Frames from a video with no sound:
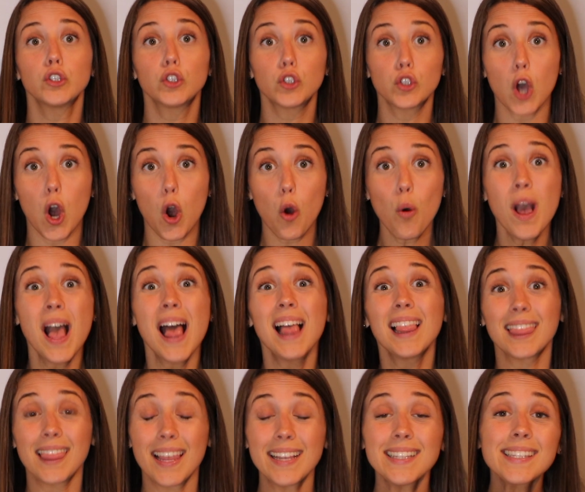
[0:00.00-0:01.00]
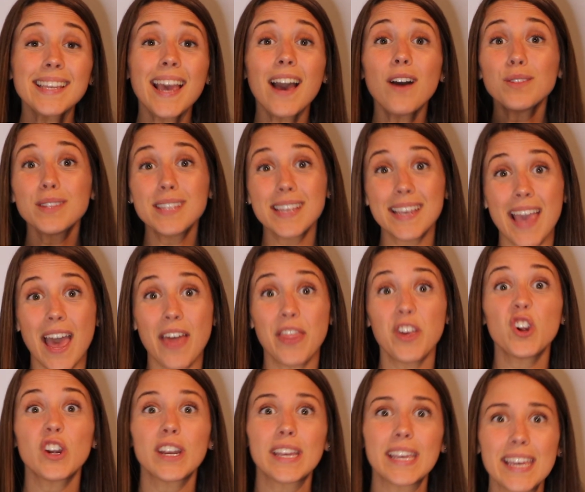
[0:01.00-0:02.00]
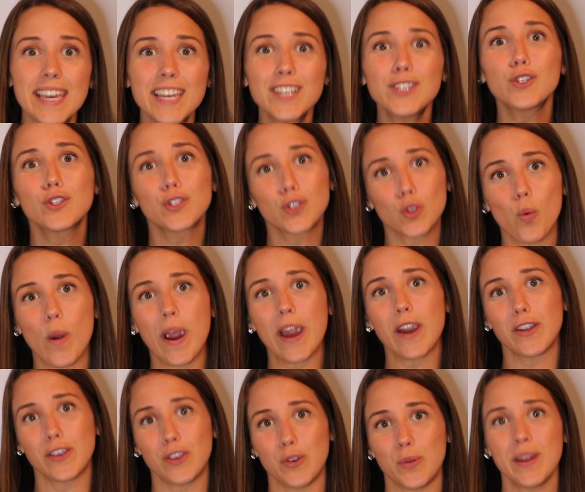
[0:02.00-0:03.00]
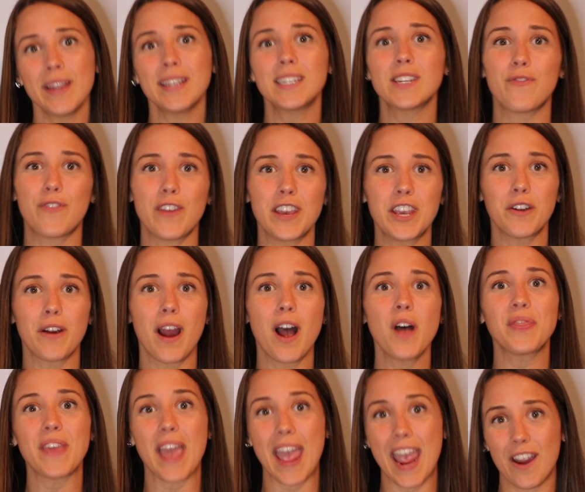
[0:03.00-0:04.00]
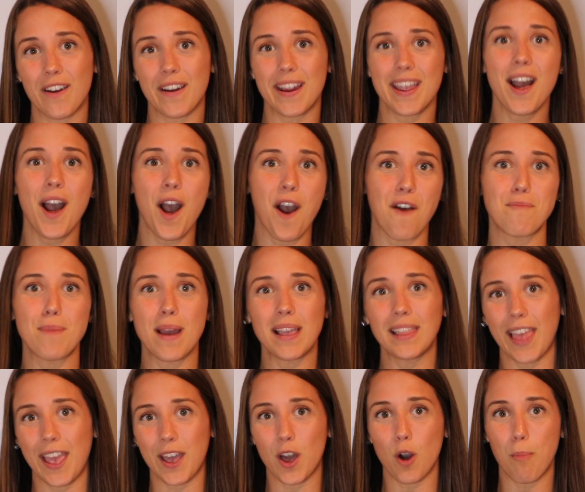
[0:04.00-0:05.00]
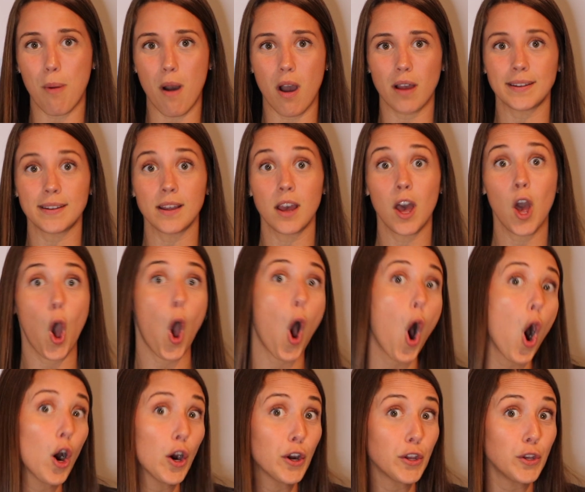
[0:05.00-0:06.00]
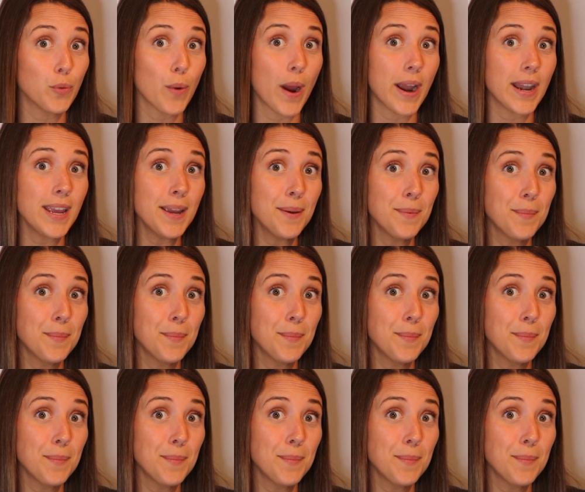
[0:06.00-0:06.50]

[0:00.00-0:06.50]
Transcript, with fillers: So let's count together each square unit to figure out the area of my Lego pond. Are you ready?